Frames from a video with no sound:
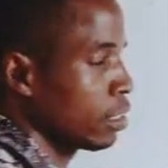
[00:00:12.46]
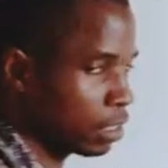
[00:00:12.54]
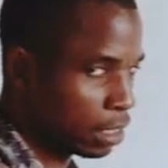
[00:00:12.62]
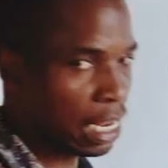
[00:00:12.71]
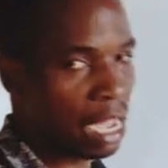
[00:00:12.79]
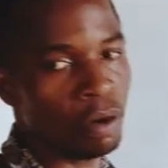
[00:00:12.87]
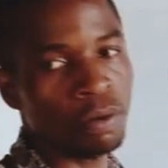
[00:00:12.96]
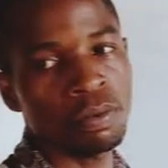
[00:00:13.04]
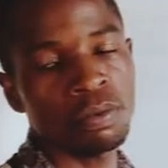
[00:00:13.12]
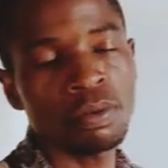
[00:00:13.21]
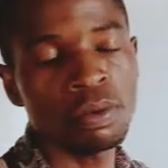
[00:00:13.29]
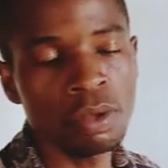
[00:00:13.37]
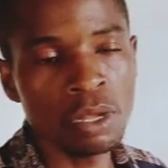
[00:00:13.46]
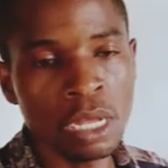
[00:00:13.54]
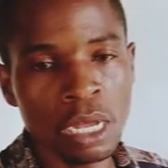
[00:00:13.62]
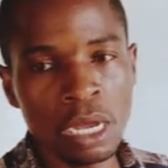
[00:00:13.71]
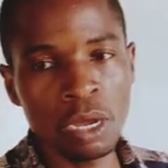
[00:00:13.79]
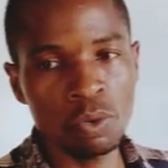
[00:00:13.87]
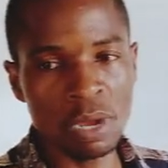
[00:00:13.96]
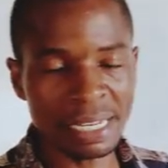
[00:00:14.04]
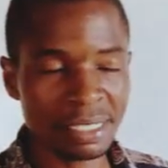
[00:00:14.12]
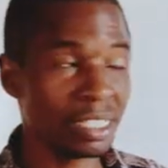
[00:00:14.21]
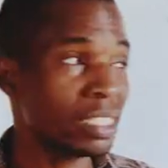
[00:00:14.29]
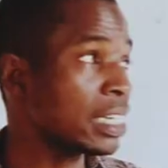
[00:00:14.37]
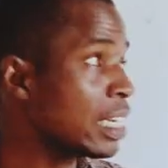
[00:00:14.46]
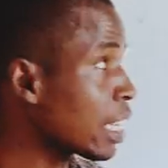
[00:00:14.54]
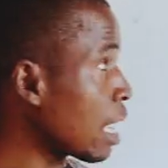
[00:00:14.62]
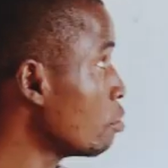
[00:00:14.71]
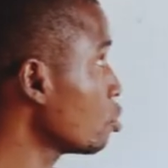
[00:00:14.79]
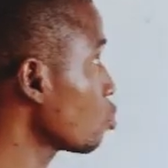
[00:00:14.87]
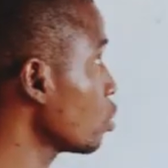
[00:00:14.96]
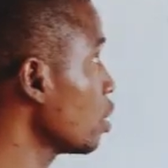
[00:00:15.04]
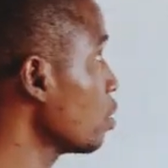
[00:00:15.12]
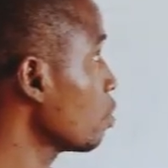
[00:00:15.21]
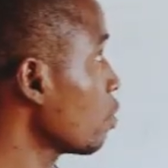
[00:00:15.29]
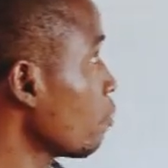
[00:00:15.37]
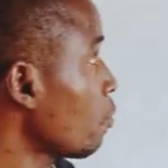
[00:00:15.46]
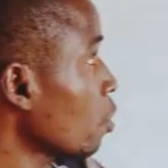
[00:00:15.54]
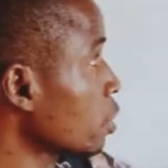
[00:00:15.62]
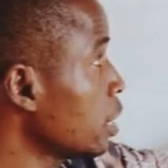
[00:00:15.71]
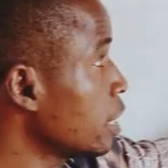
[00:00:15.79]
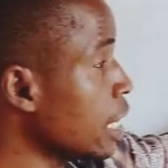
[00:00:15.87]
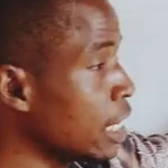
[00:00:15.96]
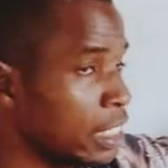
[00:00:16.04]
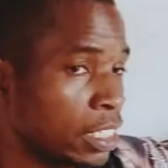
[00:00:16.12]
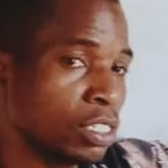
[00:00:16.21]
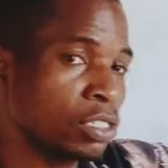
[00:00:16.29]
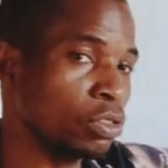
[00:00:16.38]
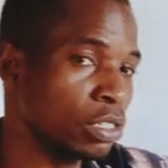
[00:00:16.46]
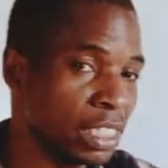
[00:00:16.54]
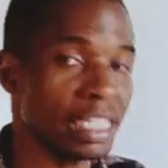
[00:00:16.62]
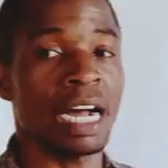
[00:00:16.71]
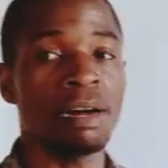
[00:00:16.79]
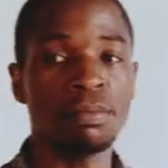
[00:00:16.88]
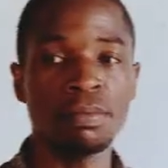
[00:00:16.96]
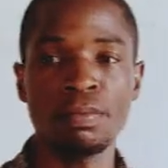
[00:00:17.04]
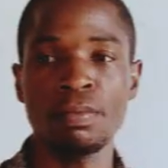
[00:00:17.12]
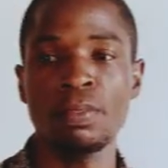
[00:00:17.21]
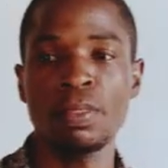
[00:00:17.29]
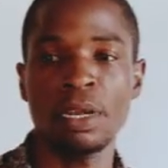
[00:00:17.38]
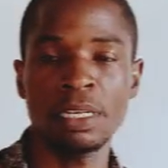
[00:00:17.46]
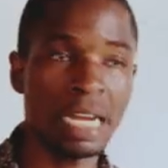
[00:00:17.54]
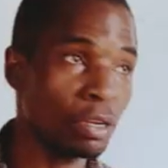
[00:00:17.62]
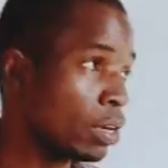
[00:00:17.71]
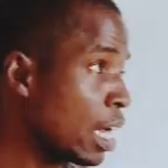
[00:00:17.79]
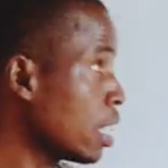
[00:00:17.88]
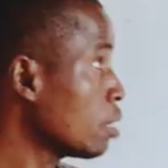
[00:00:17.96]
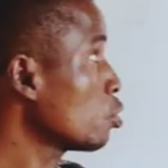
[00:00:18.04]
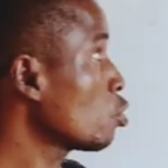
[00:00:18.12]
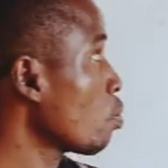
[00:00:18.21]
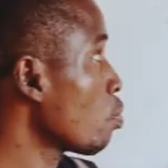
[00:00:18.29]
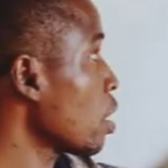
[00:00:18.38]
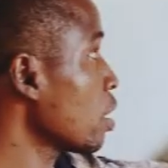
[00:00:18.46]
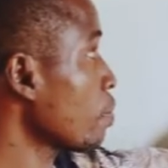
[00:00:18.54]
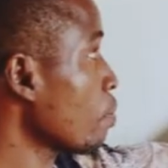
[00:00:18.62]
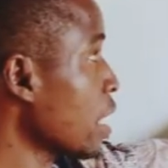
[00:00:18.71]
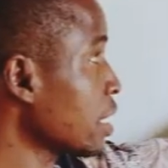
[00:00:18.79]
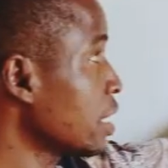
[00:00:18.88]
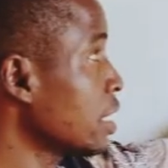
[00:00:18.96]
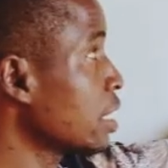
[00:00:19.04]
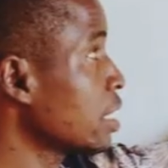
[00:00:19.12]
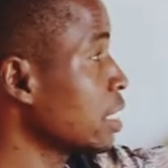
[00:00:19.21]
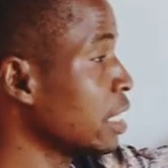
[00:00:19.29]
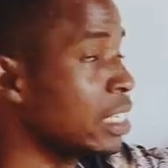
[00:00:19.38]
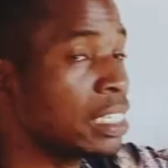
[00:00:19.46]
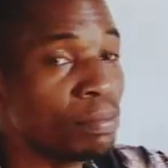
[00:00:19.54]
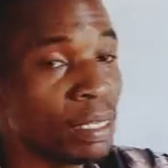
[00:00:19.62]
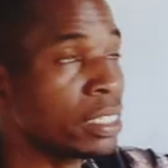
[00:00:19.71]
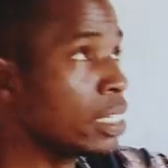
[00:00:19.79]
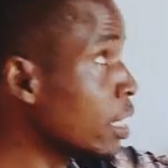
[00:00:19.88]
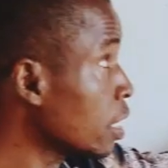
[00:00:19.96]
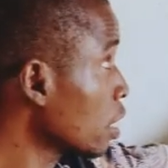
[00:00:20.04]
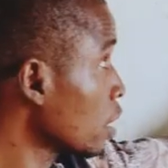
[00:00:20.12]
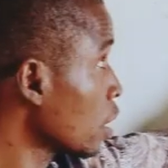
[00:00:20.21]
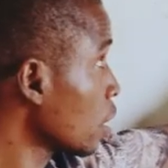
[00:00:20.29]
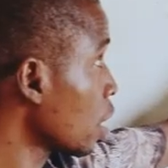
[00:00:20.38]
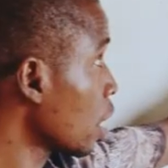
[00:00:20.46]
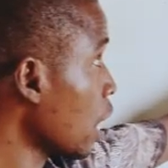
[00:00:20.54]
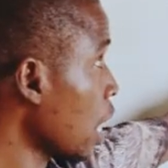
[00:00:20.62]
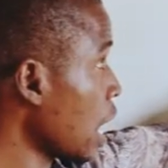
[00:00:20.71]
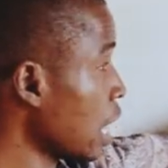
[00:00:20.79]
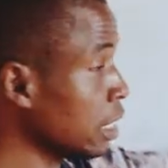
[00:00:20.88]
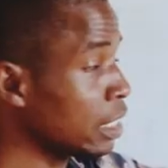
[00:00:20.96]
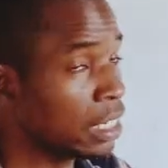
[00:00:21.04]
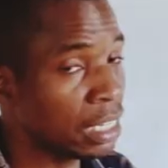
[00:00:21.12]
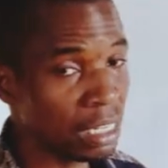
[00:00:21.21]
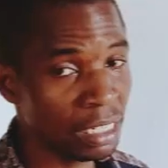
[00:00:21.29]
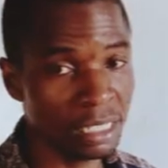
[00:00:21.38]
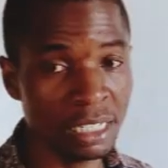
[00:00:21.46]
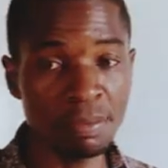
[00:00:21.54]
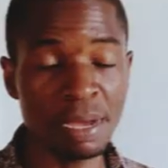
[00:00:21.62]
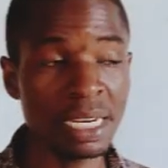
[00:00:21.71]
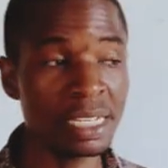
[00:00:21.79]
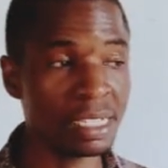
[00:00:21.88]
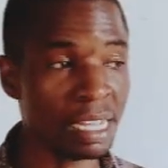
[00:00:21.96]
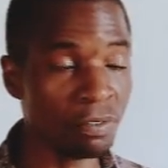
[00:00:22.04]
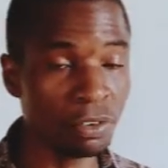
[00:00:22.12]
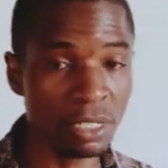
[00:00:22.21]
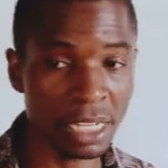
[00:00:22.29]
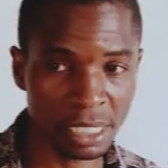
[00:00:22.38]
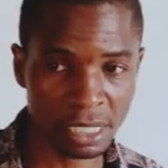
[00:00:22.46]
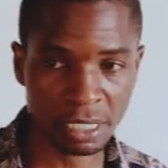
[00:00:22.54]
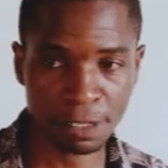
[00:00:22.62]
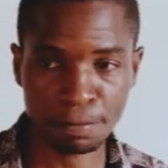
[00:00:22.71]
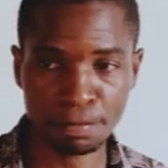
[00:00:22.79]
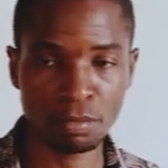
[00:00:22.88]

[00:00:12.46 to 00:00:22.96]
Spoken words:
Now, we are treating the chemistry 40 days to the JAM, that you can able to practice the CBT and the remaining 7 days.